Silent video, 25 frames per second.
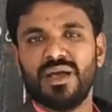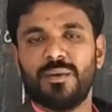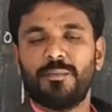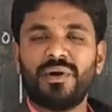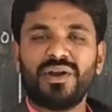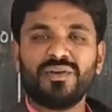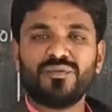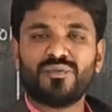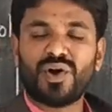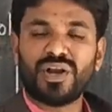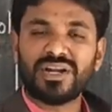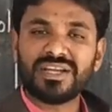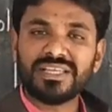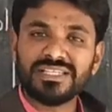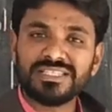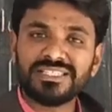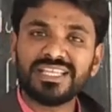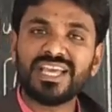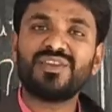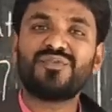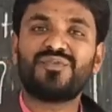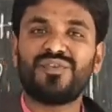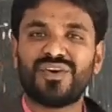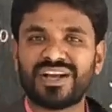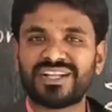But what
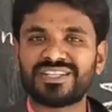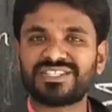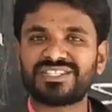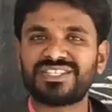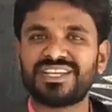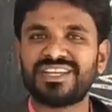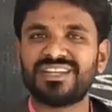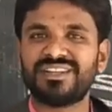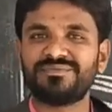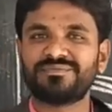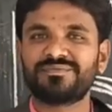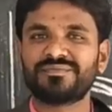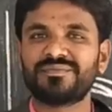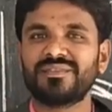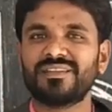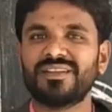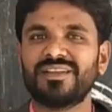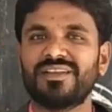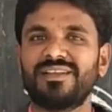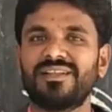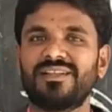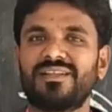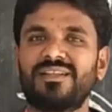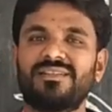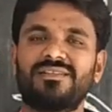is their function?
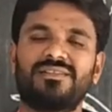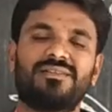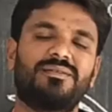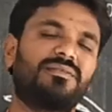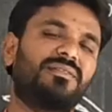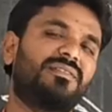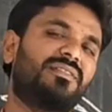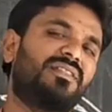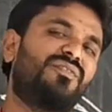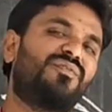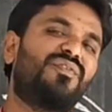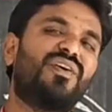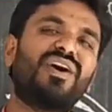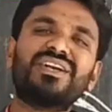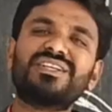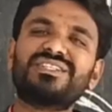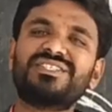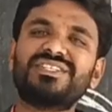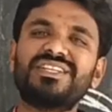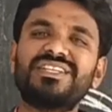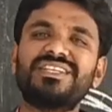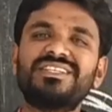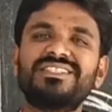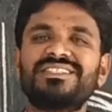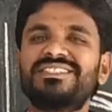The
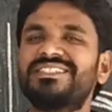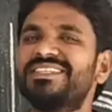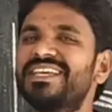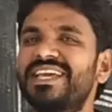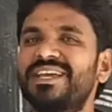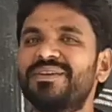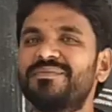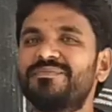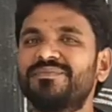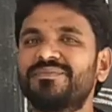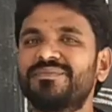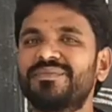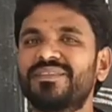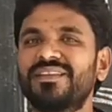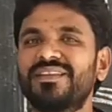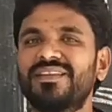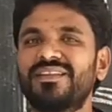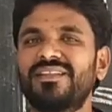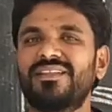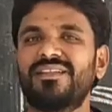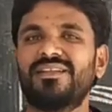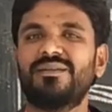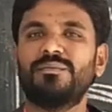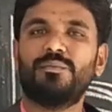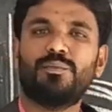function is same.
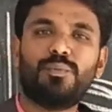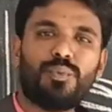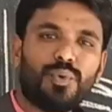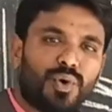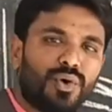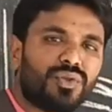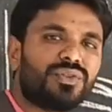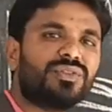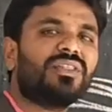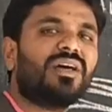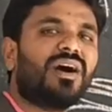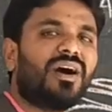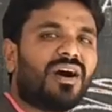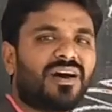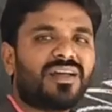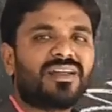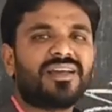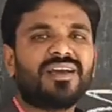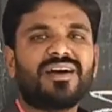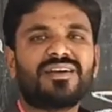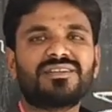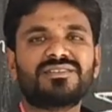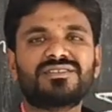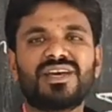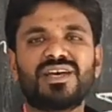Both
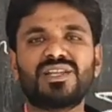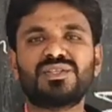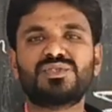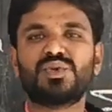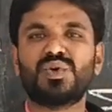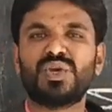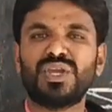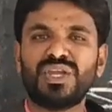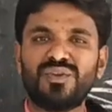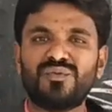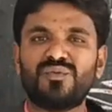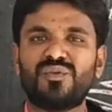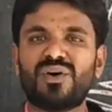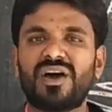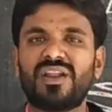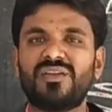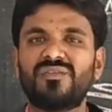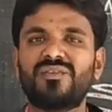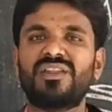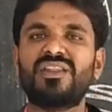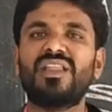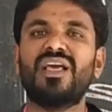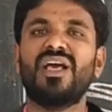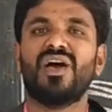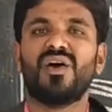organs also
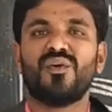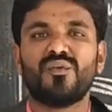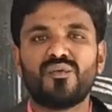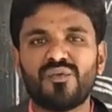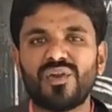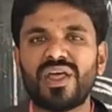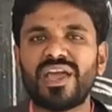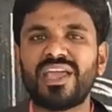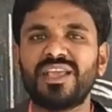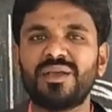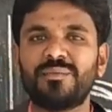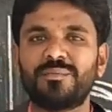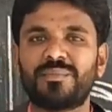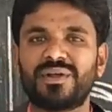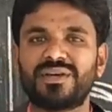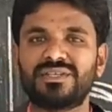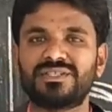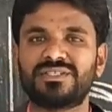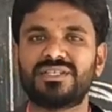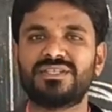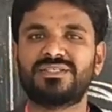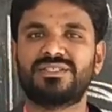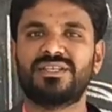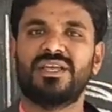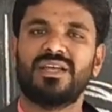involved in flying
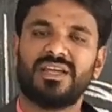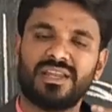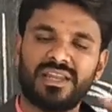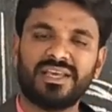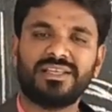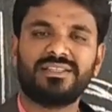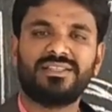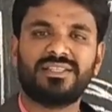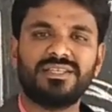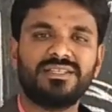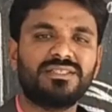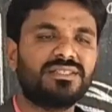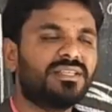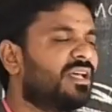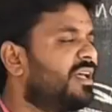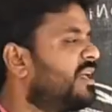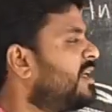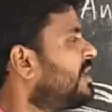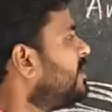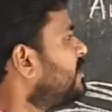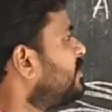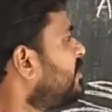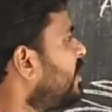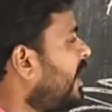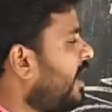process. Like this,
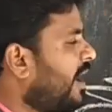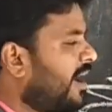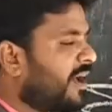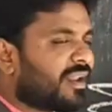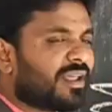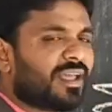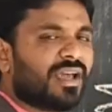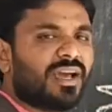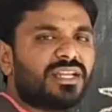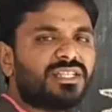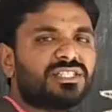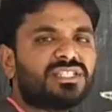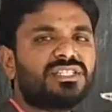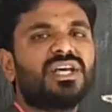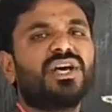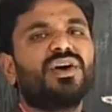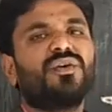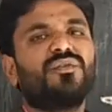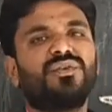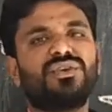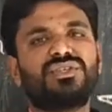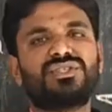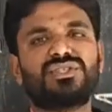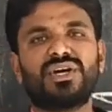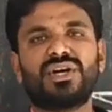the organs
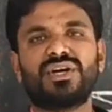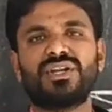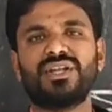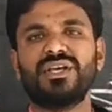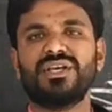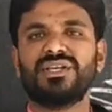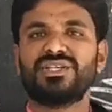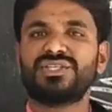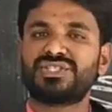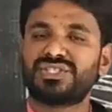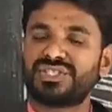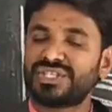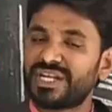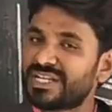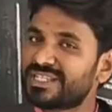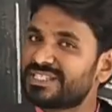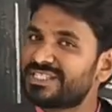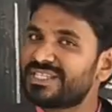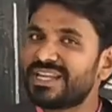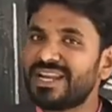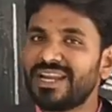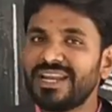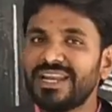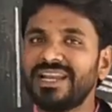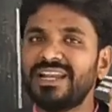which are
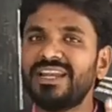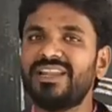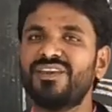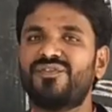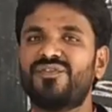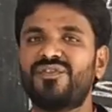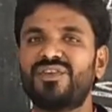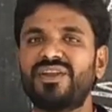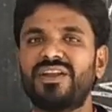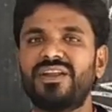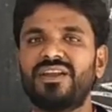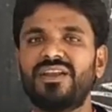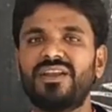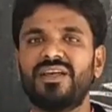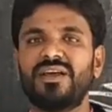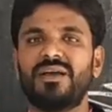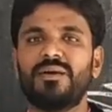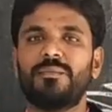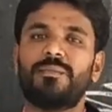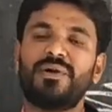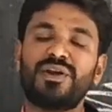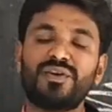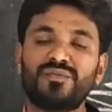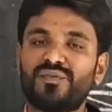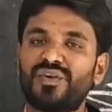structurally
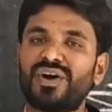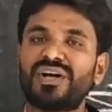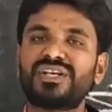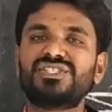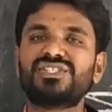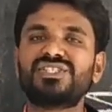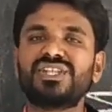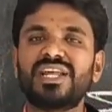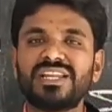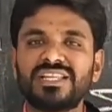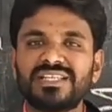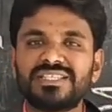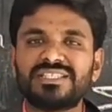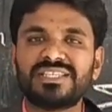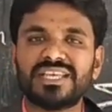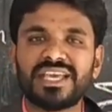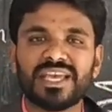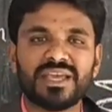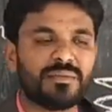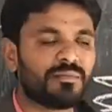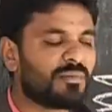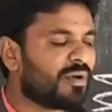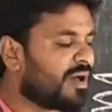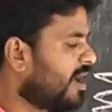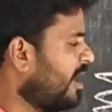different but functionally
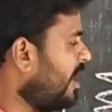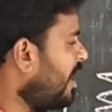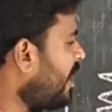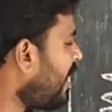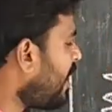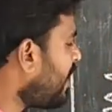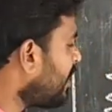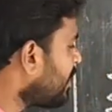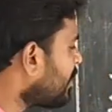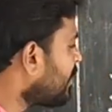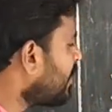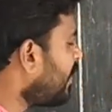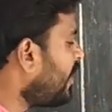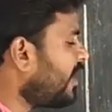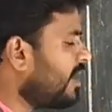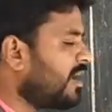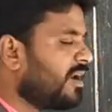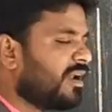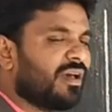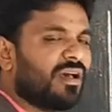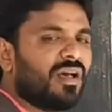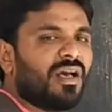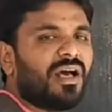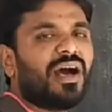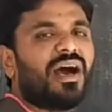same are
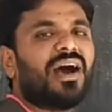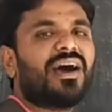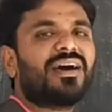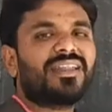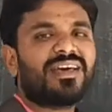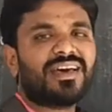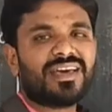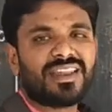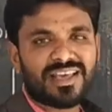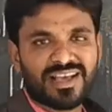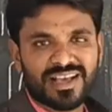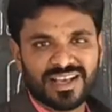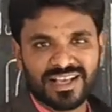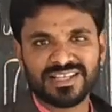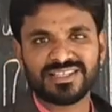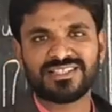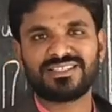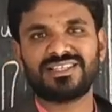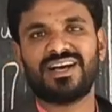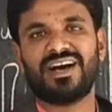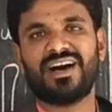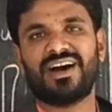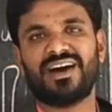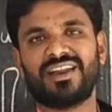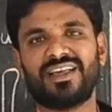called
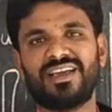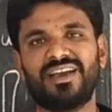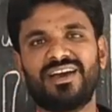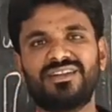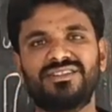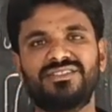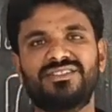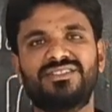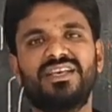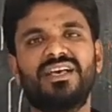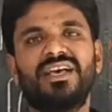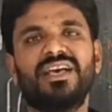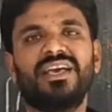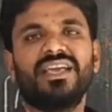analogous organs.